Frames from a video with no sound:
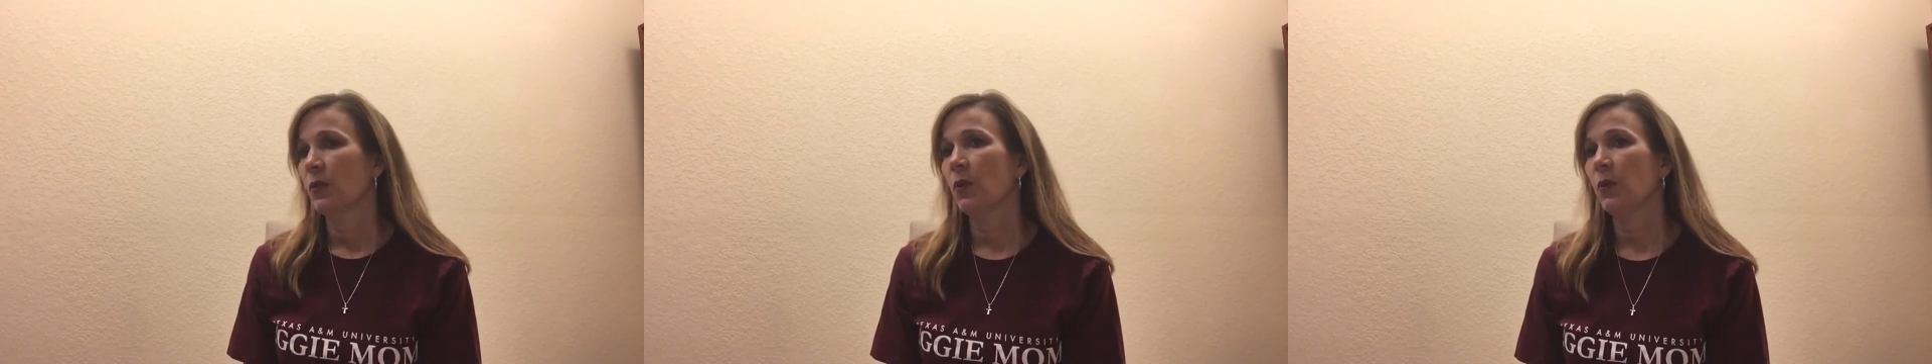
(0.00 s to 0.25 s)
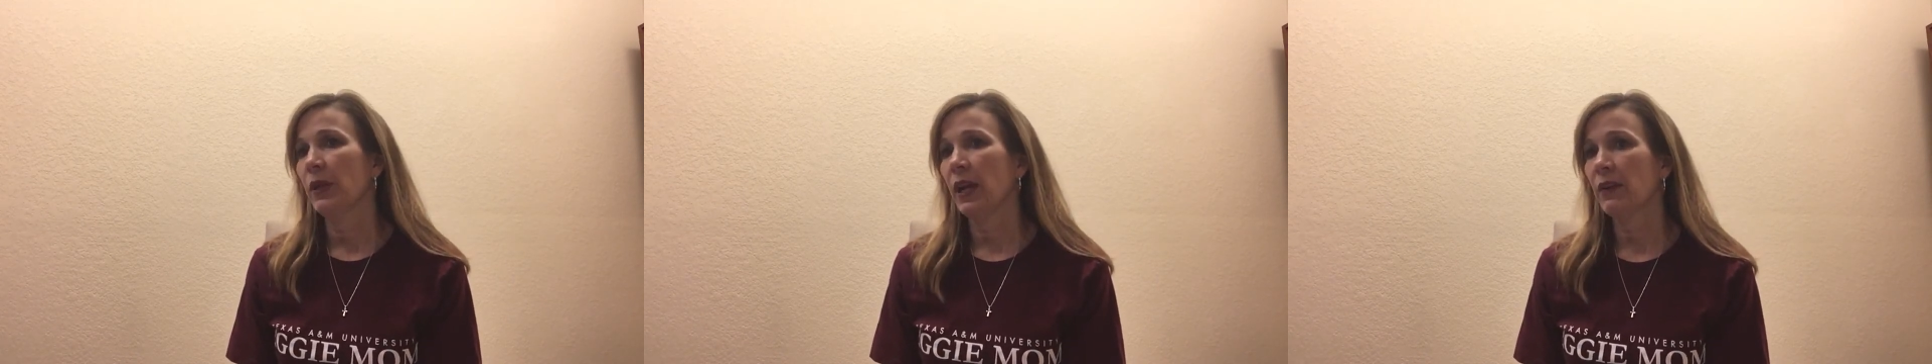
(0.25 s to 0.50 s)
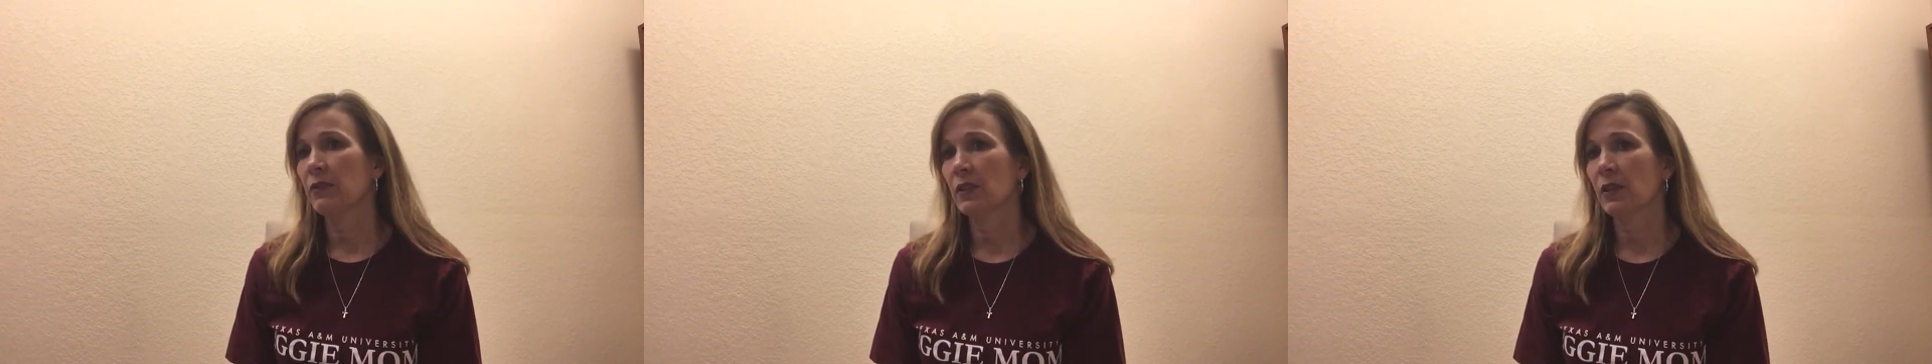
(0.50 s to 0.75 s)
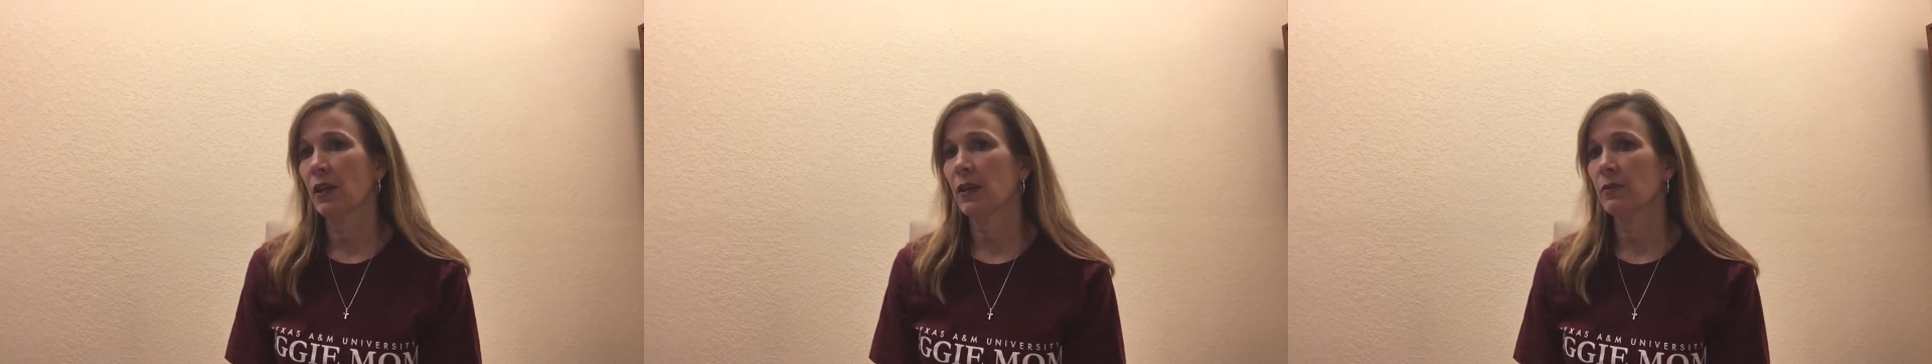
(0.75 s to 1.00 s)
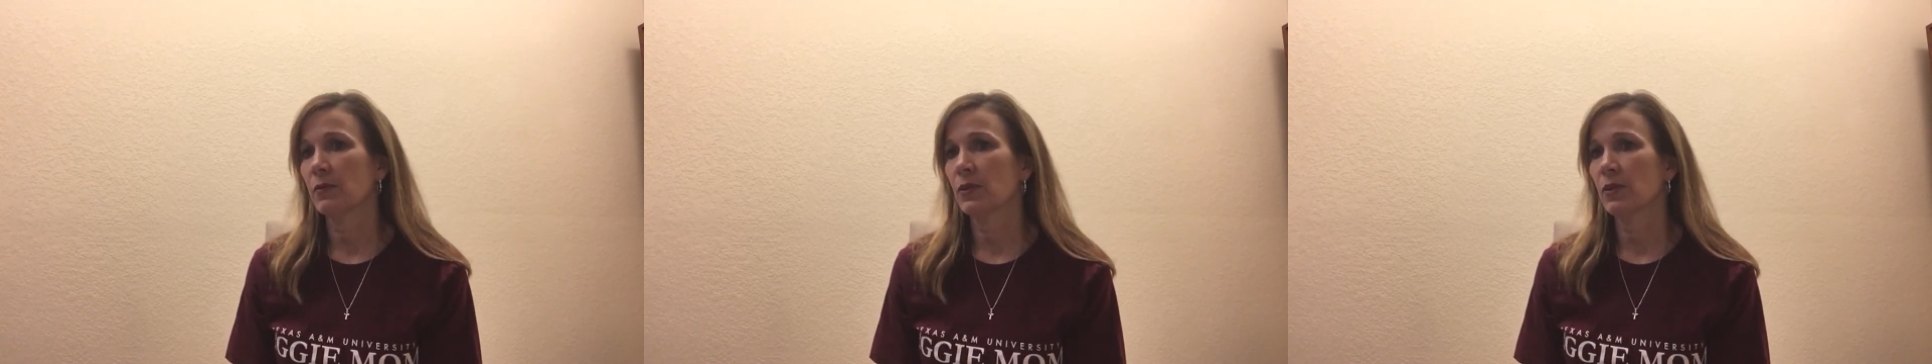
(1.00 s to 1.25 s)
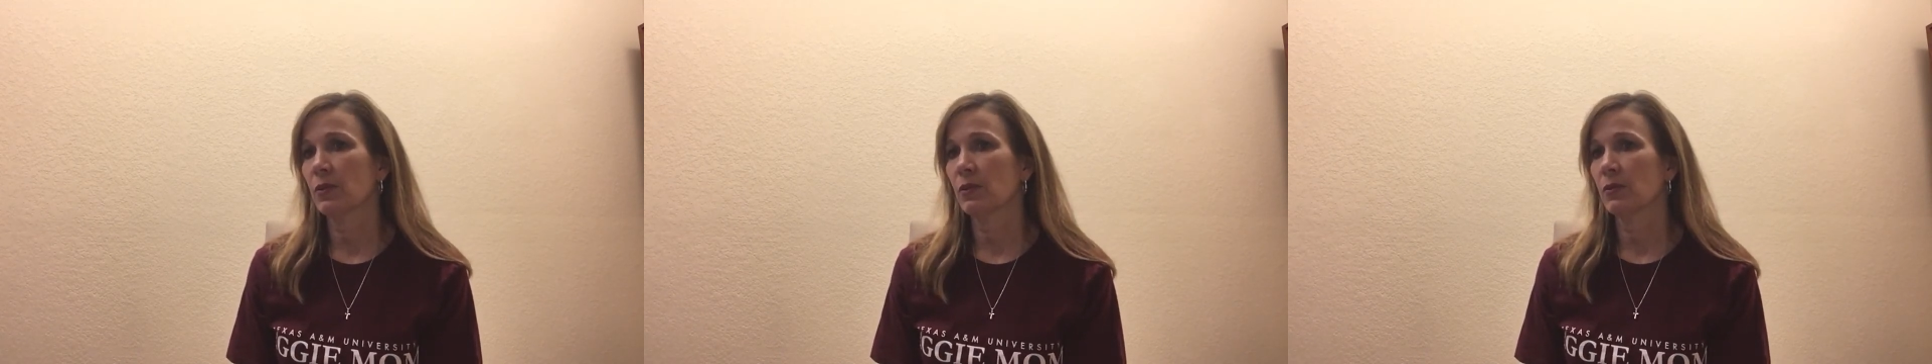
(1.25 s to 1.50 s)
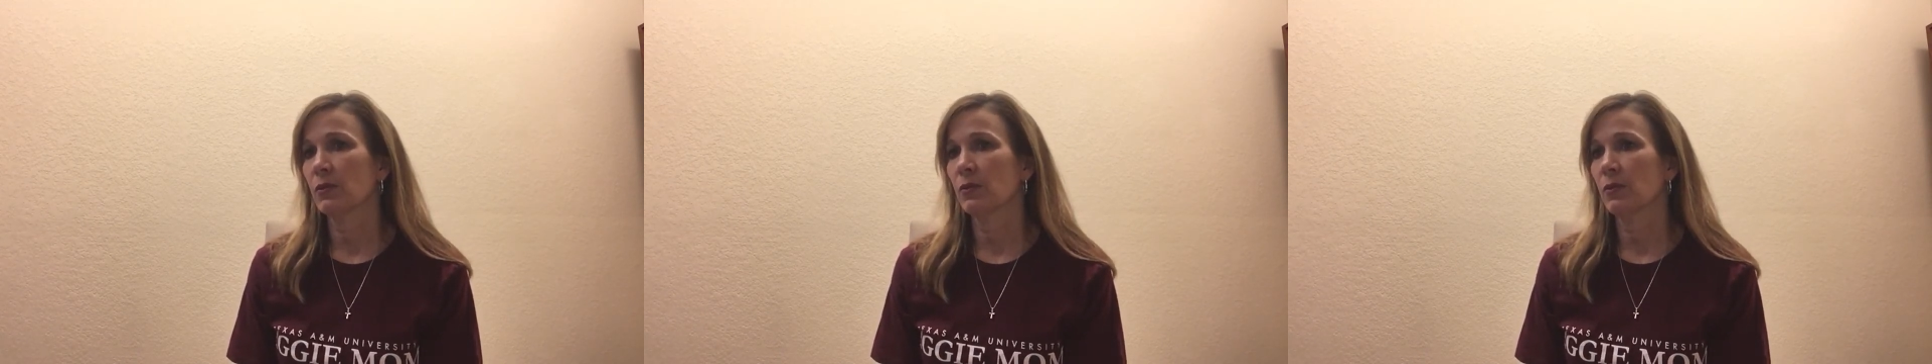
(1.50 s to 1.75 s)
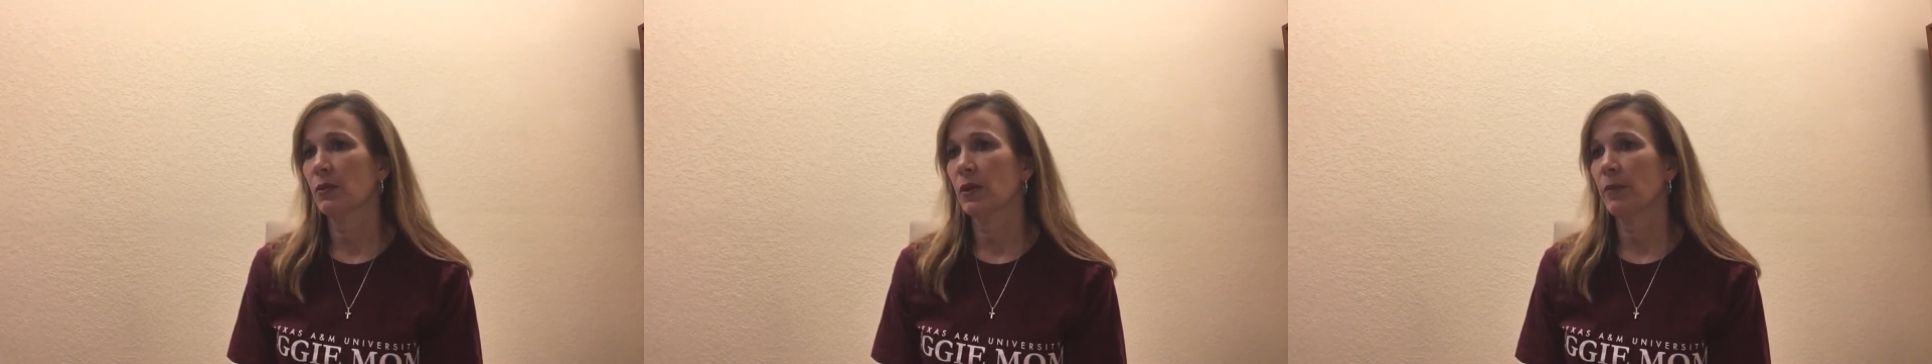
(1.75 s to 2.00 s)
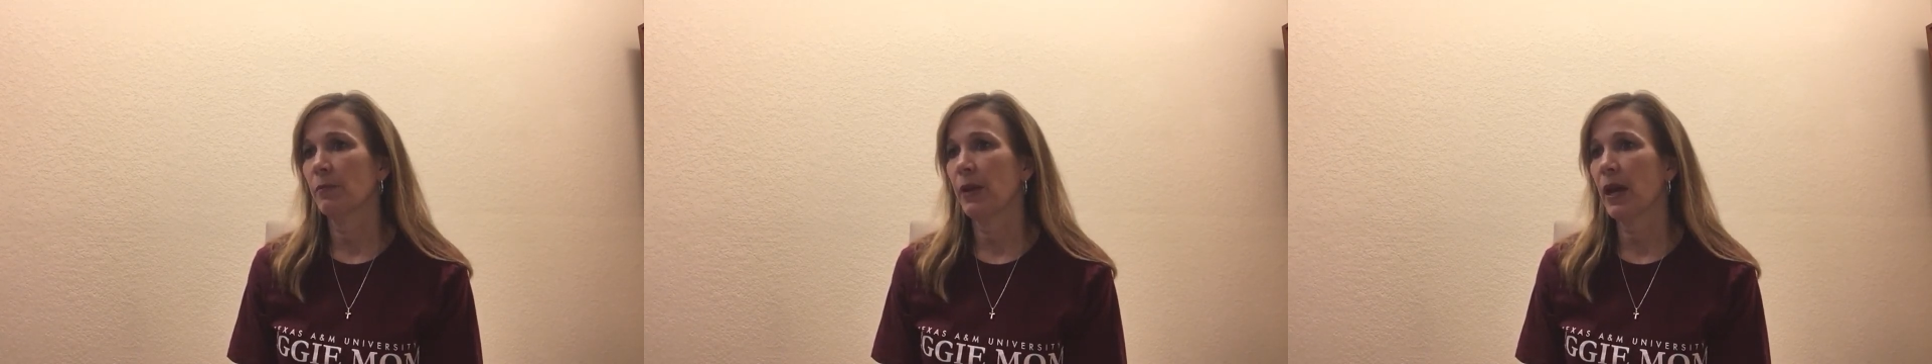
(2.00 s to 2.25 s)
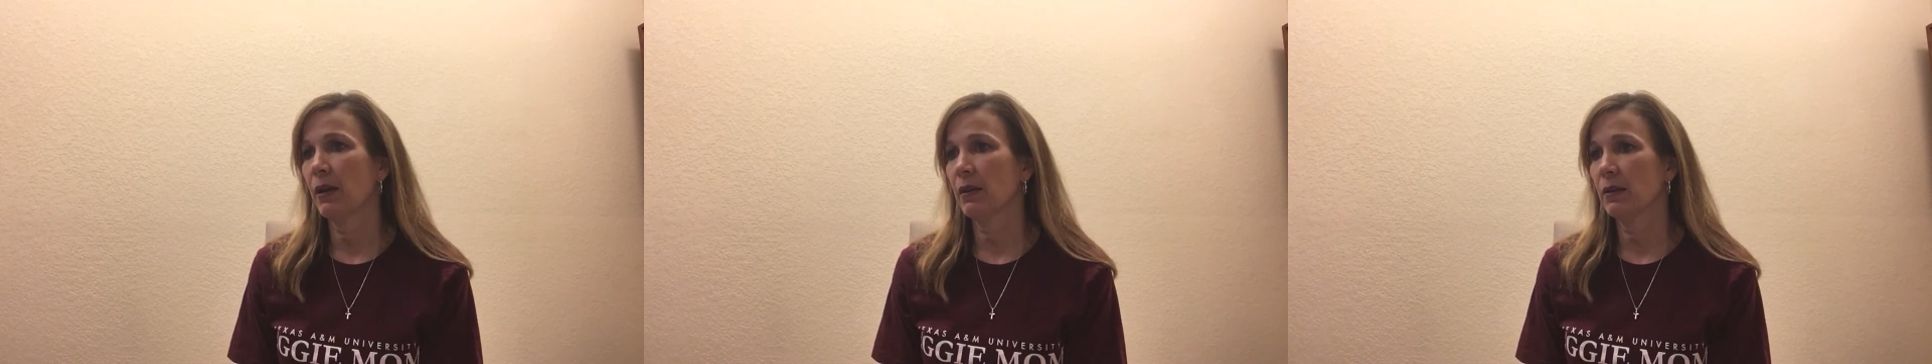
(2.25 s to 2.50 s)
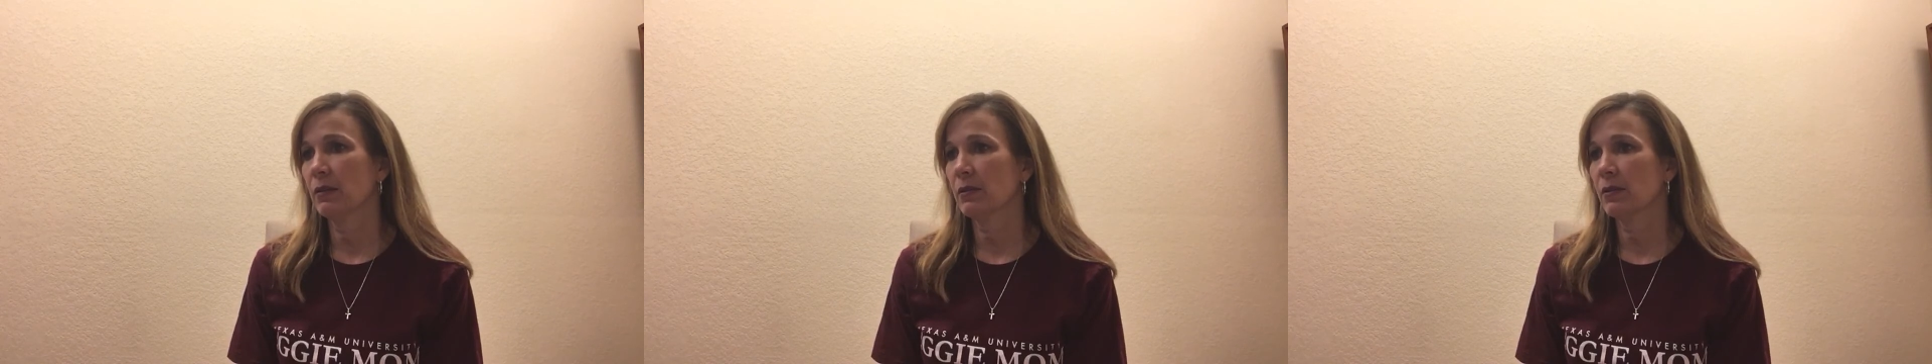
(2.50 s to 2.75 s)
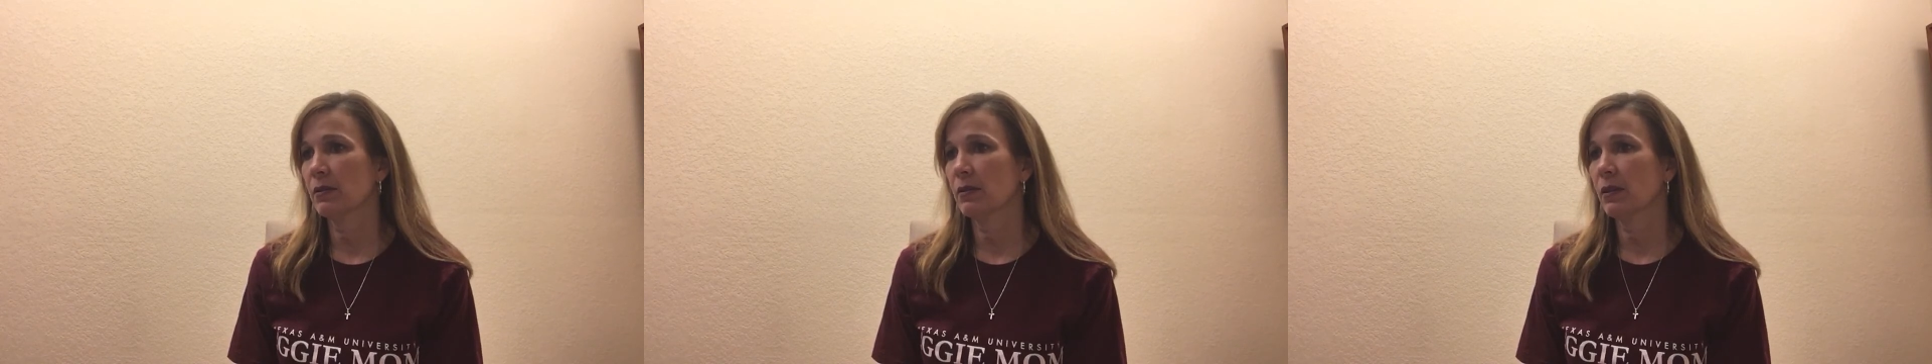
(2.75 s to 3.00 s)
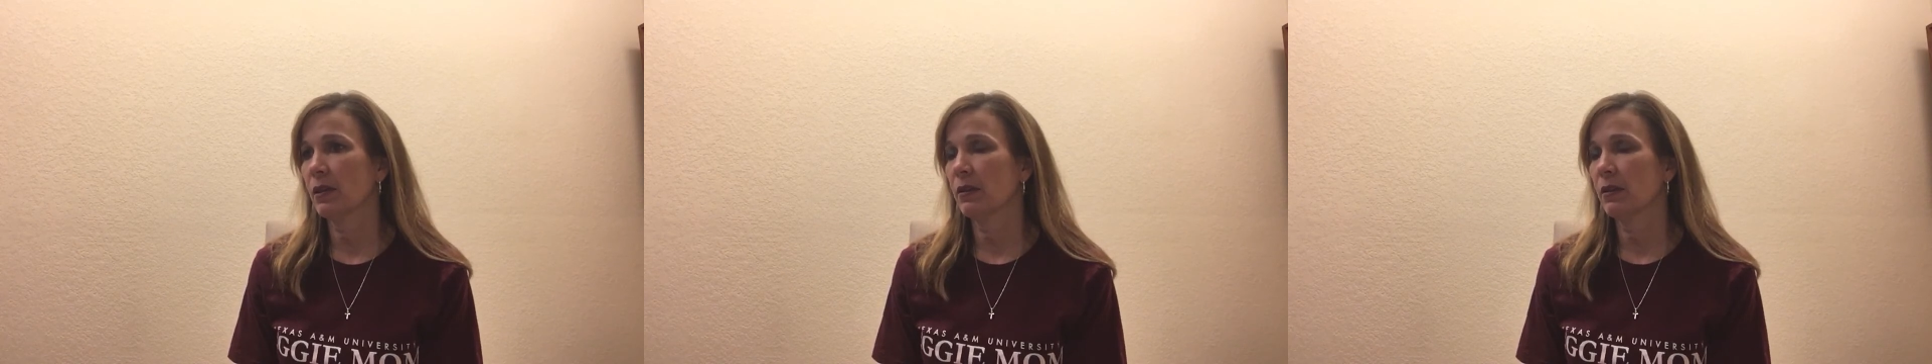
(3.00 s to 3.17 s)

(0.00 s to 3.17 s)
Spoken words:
Well, we have to come to a balance